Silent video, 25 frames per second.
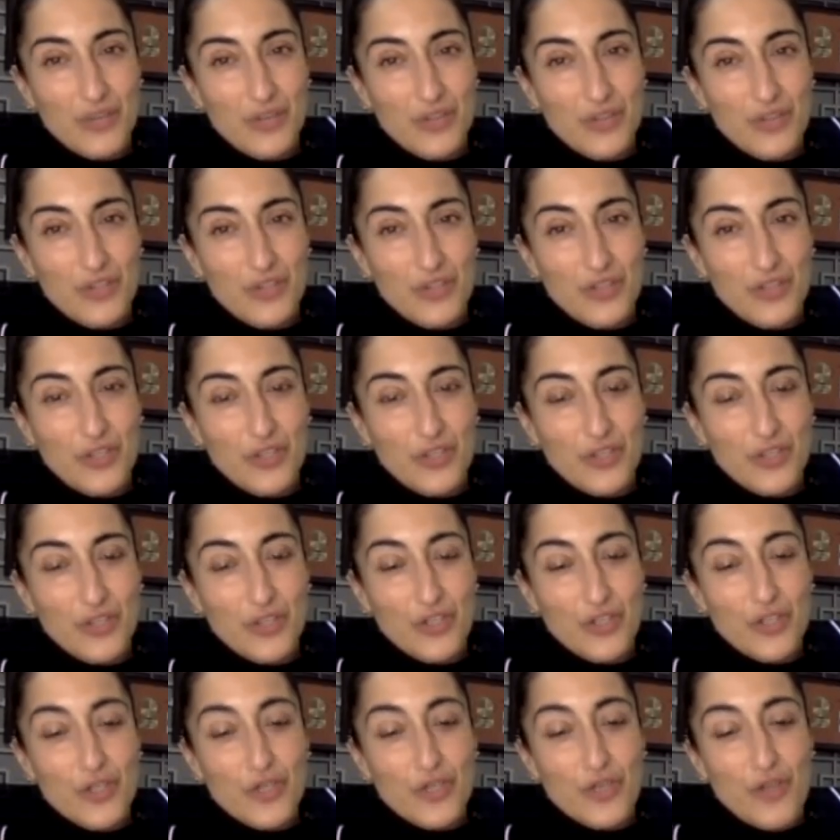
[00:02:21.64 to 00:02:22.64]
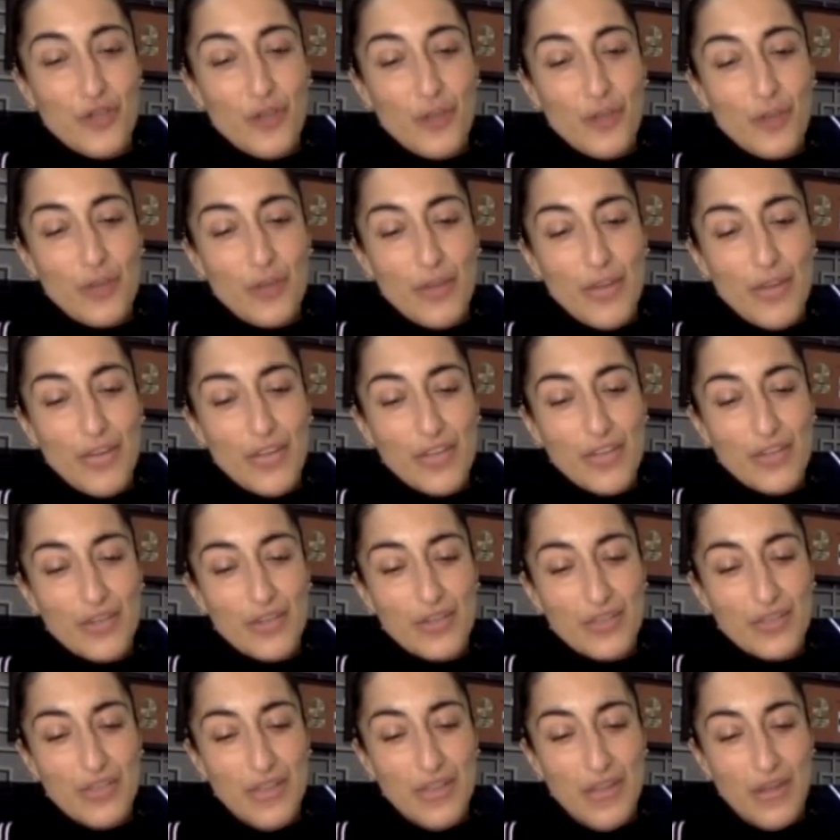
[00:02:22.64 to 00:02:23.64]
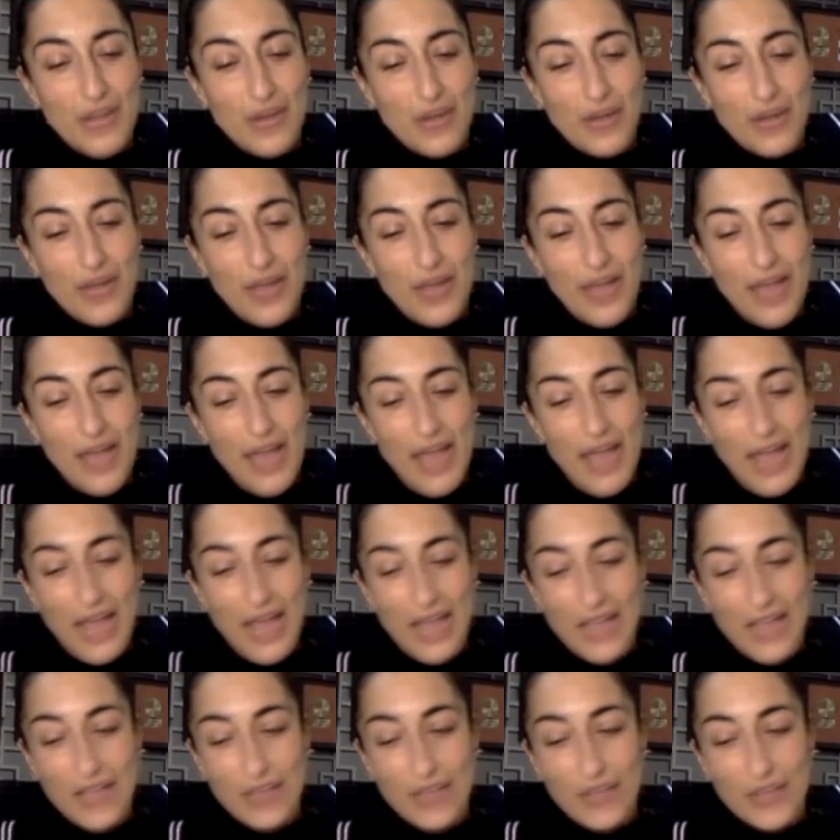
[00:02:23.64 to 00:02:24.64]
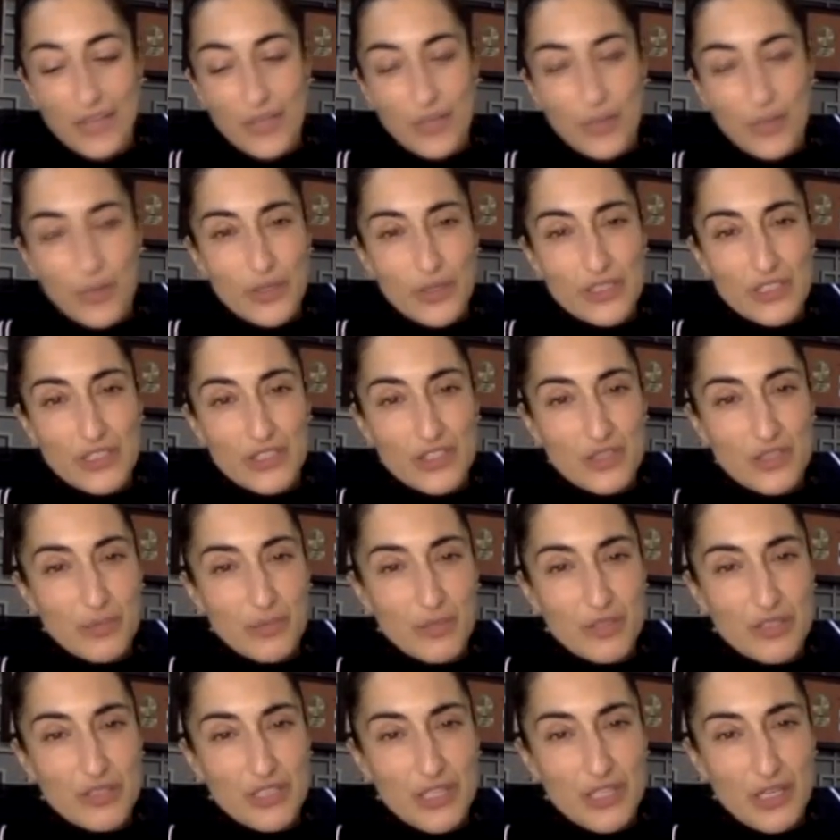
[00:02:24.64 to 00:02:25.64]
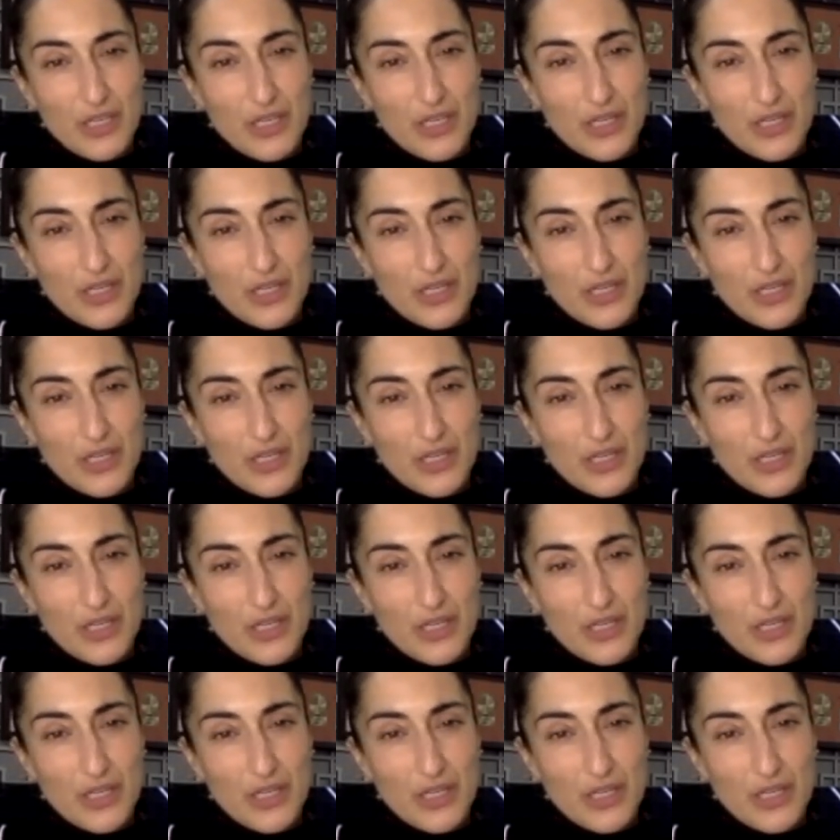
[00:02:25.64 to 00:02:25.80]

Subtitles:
you grew up in Angeltown, and were you always into music?